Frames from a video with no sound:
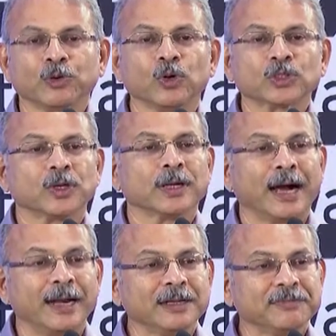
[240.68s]
course on
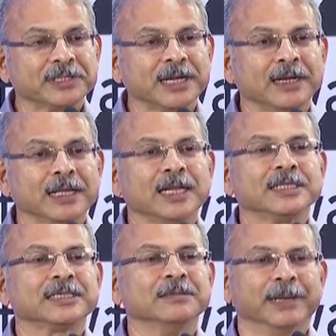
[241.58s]
artificial
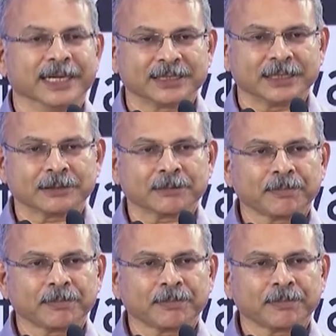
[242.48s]
intelligence in medicine.